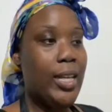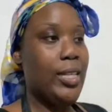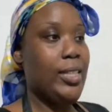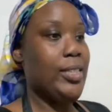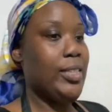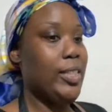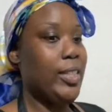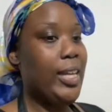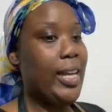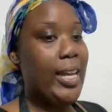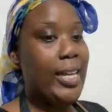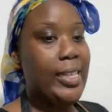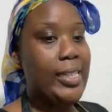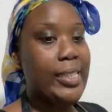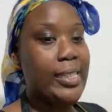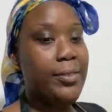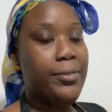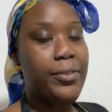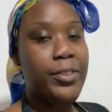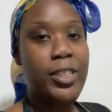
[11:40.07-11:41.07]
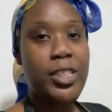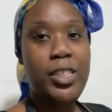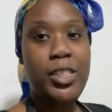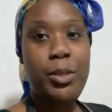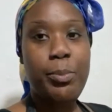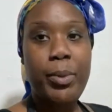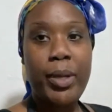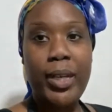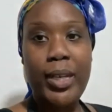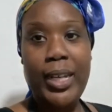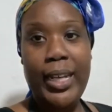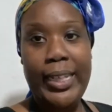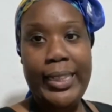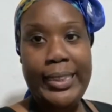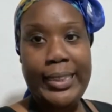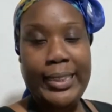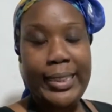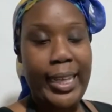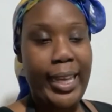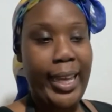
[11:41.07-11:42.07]
So guys, I finished doing my
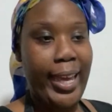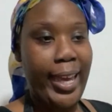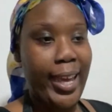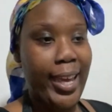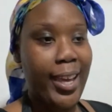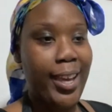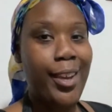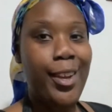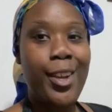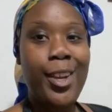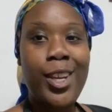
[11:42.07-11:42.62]
client's hair.